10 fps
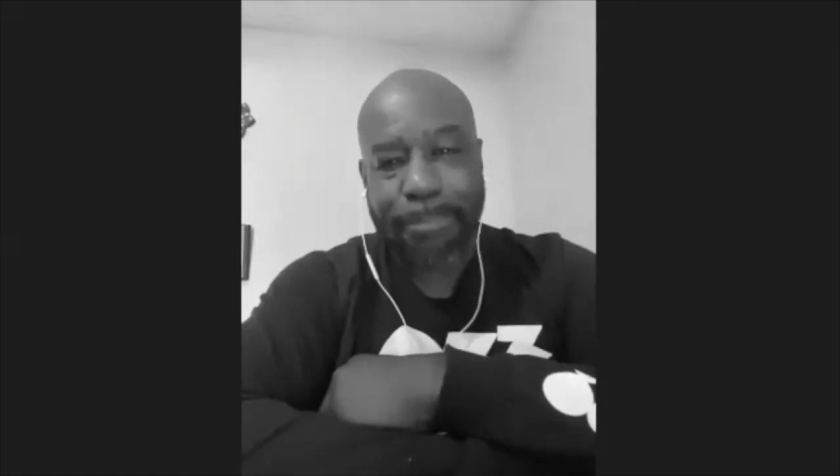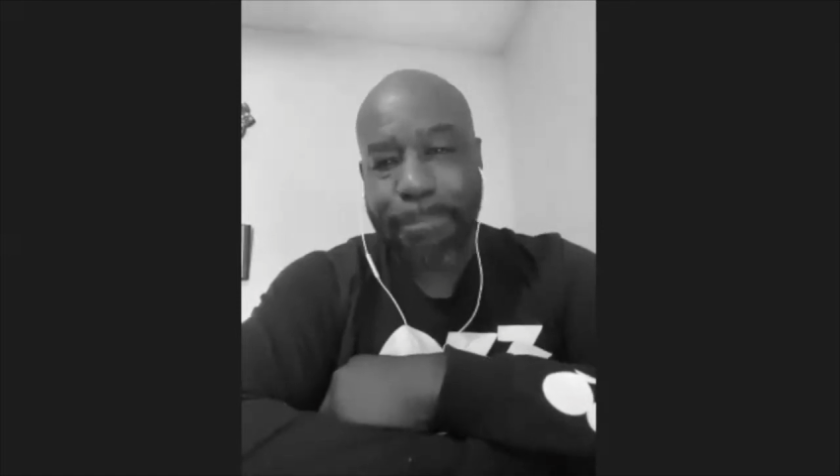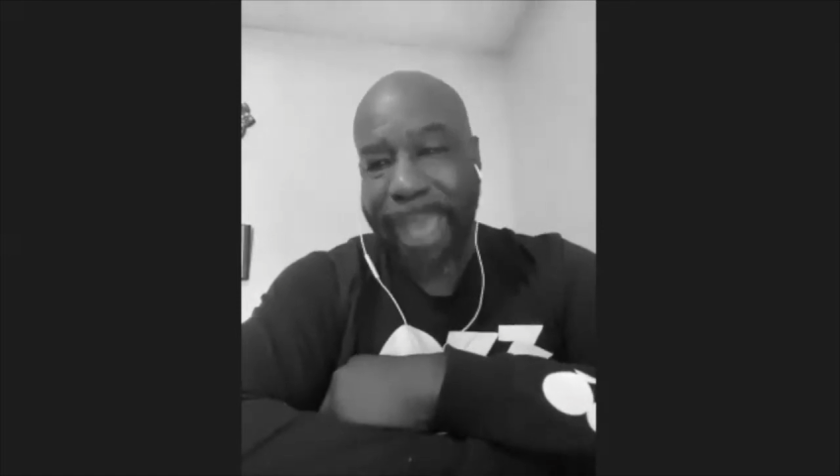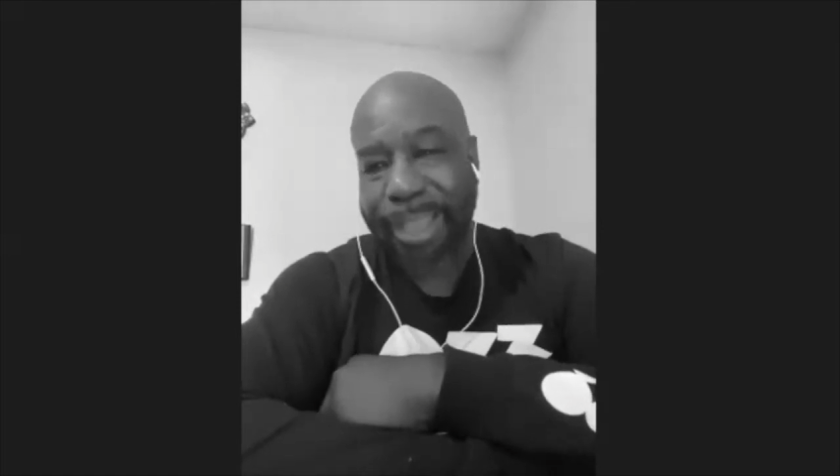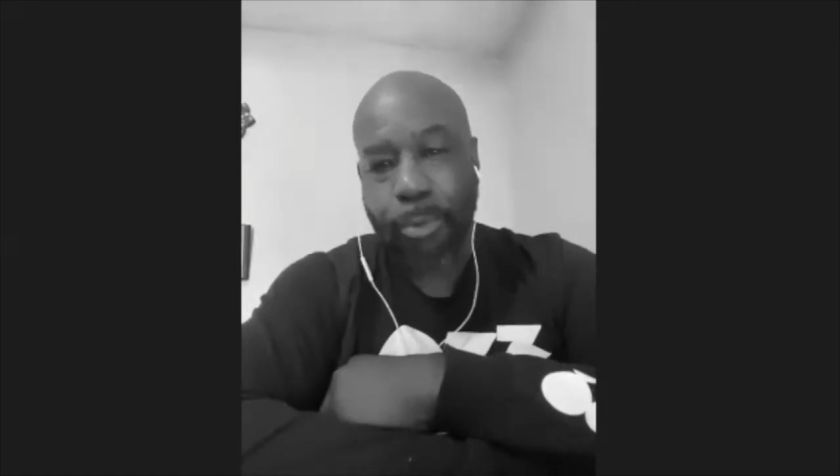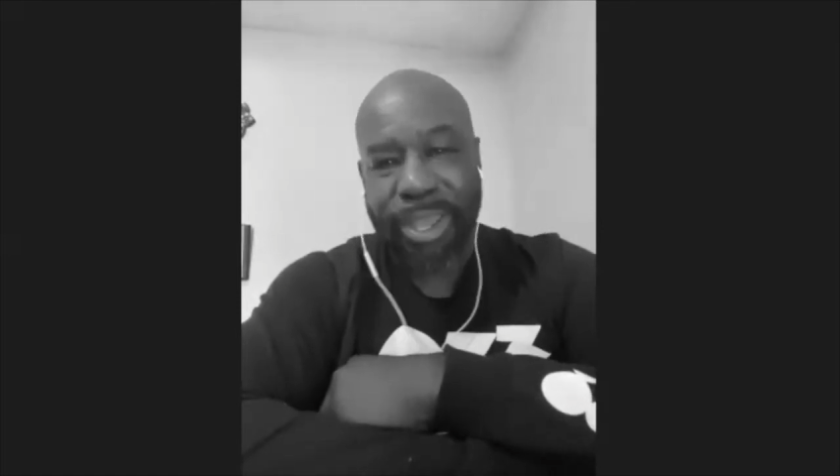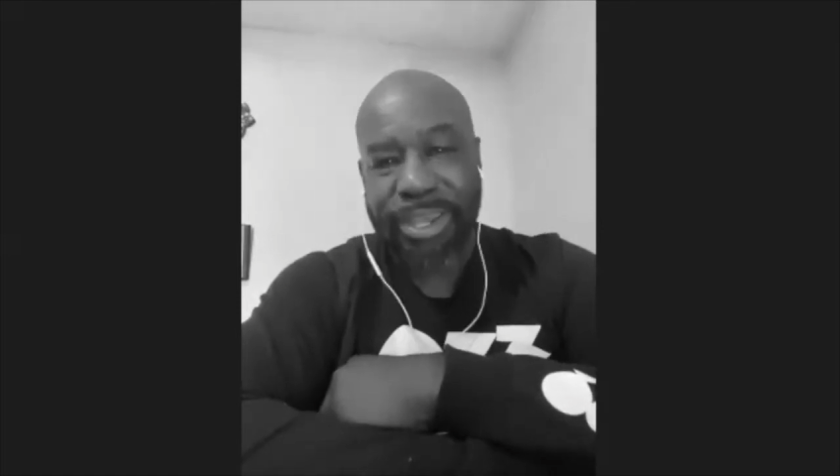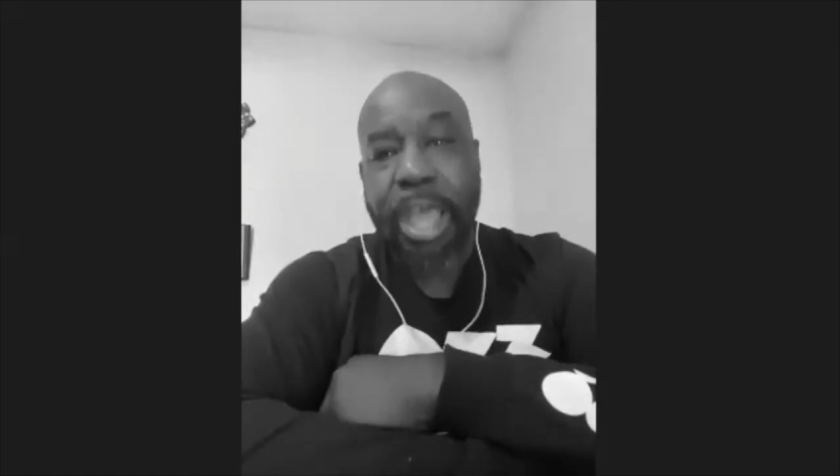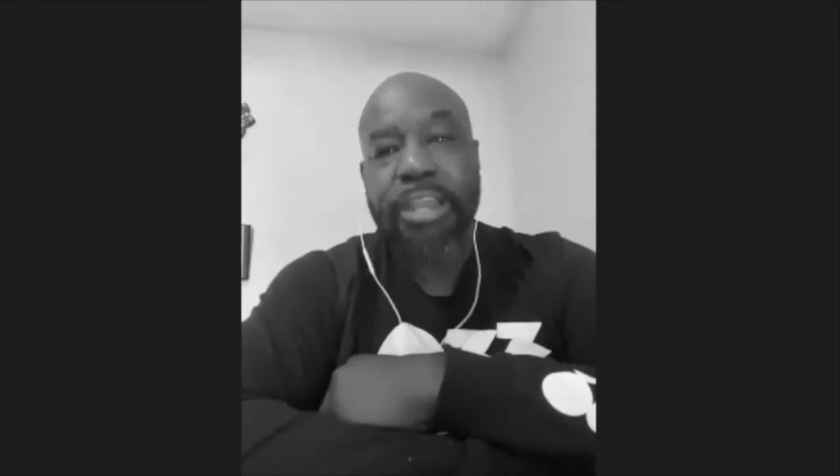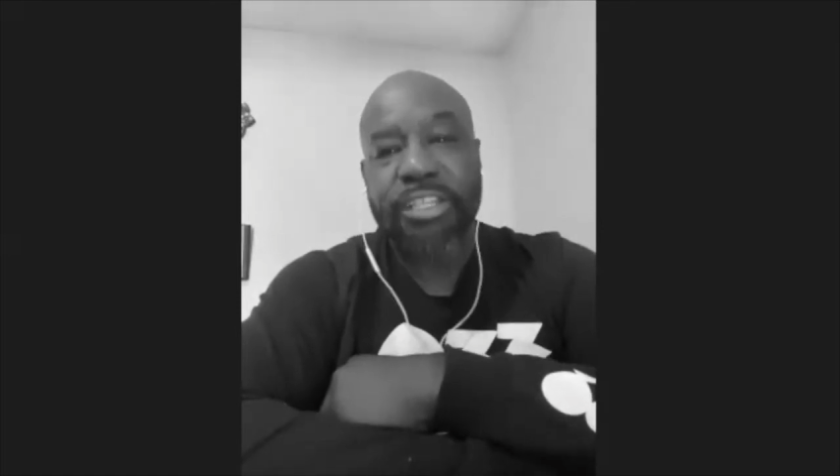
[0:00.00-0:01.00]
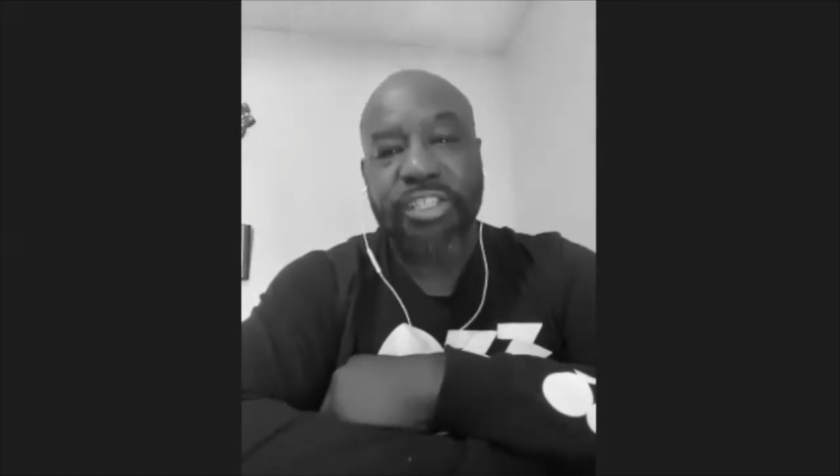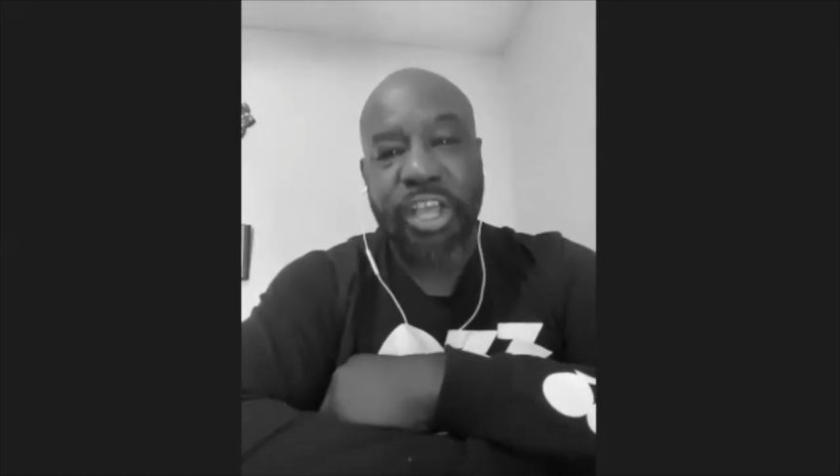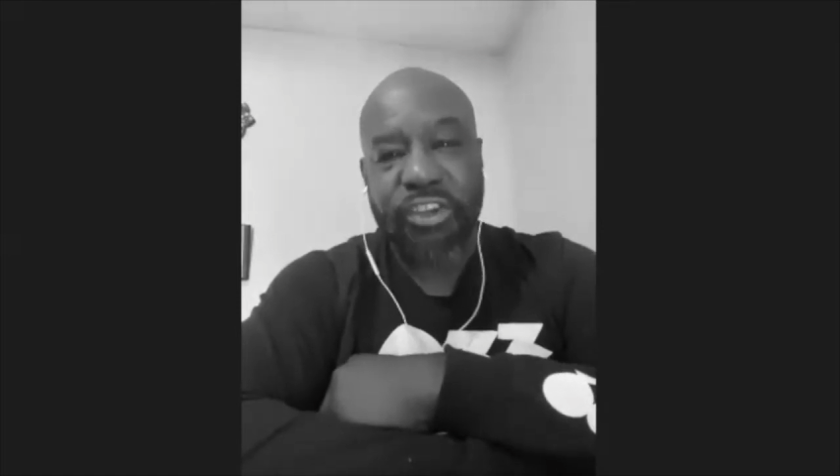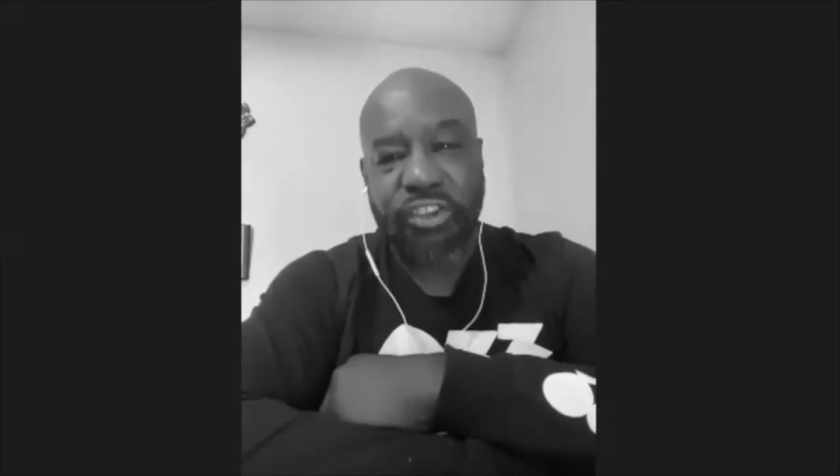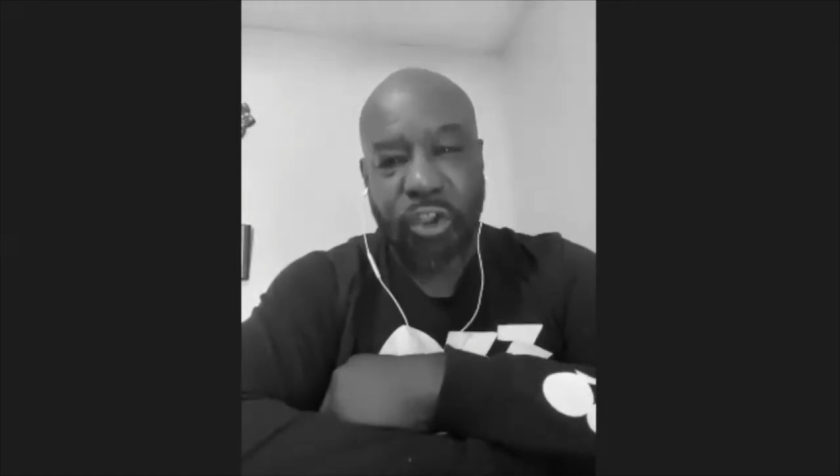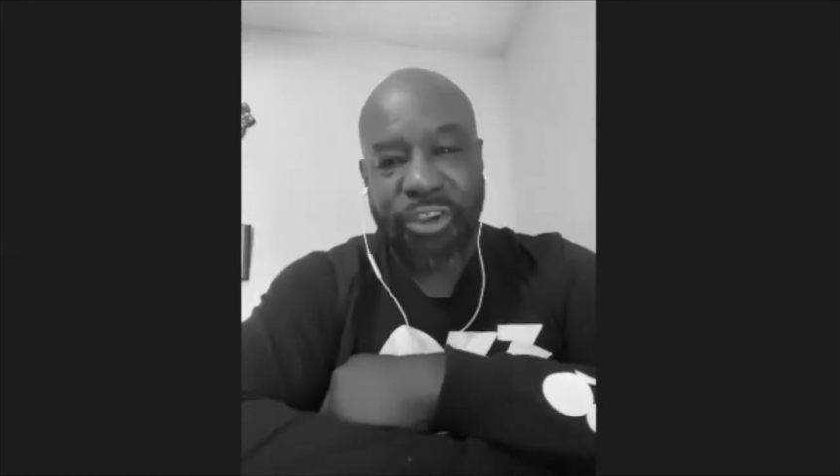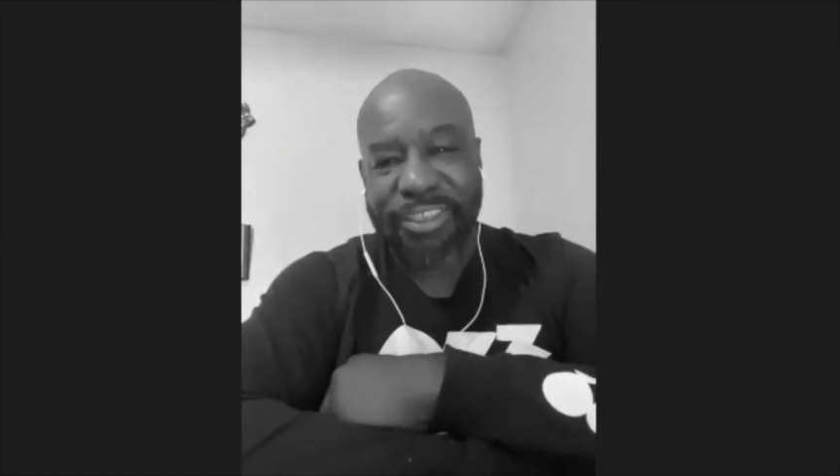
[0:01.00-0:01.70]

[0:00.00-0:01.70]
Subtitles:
back when the sun turned